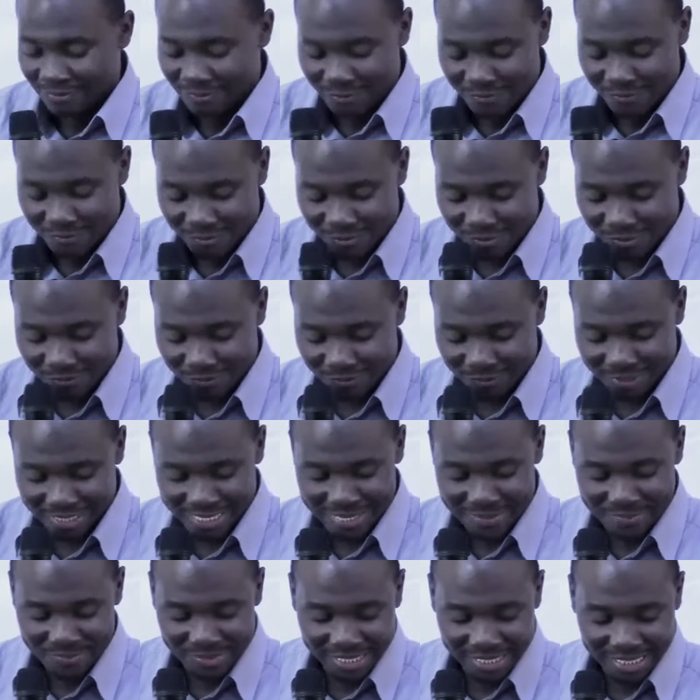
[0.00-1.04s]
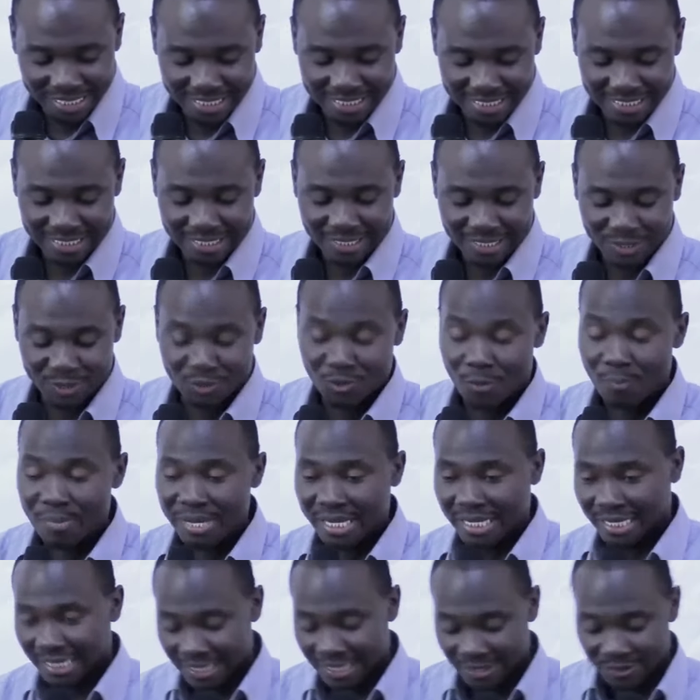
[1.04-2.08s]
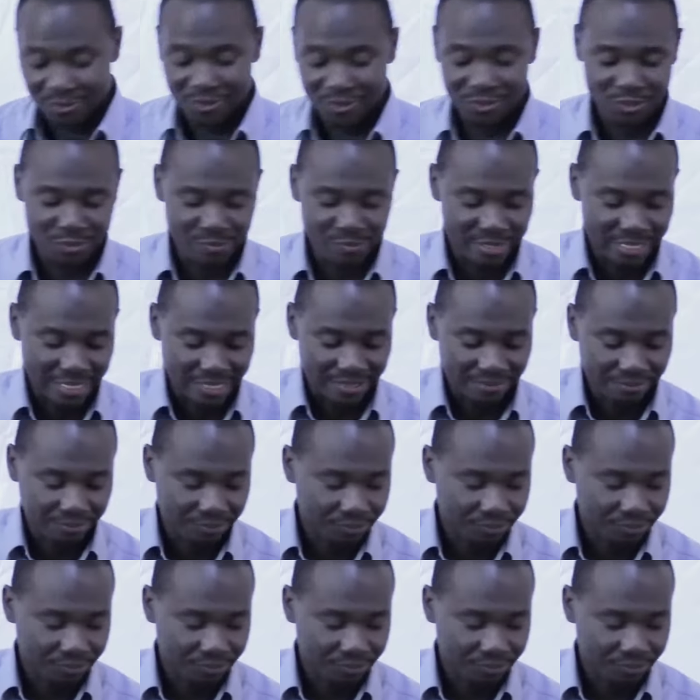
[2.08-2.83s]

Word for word: for some minutes, sobbing, you know, sobbing, eh?